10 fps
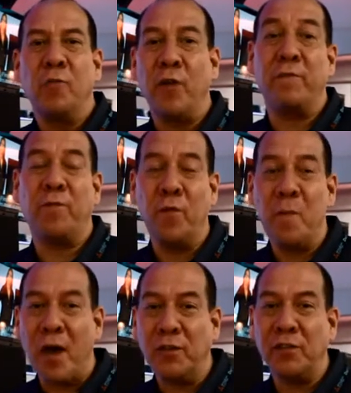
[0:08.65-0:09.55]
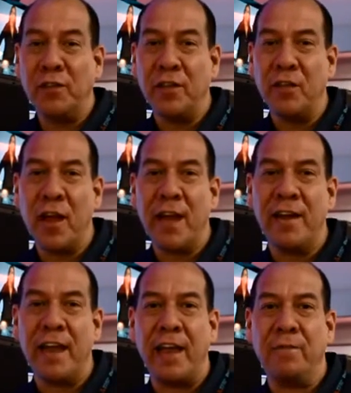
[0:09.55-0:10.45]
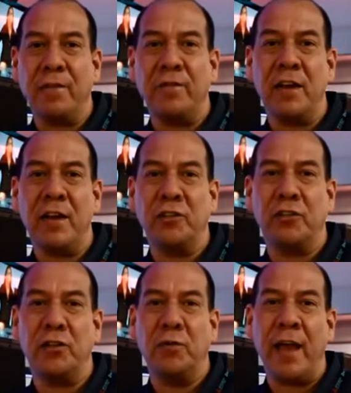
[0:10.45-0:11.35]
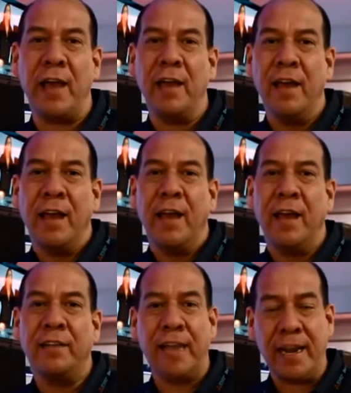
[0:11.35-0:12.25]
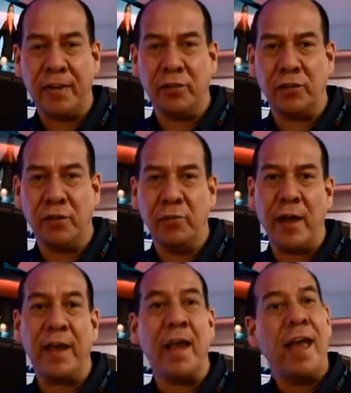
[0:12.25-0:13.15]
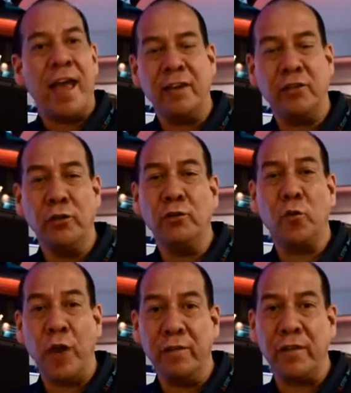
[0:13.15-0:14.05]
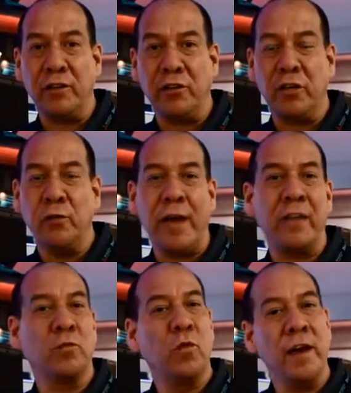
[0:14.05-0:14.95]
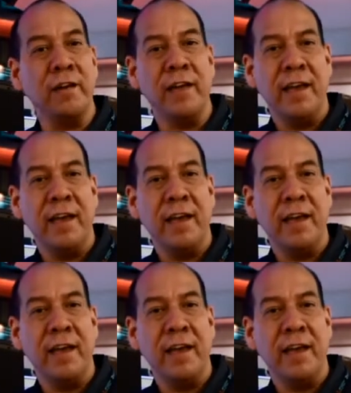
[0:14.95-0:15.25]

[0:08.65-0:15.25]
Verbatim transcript: We have four models in the line, a 15-inch two-way, a 10-inch two-way, and two 12-inch two-ways. One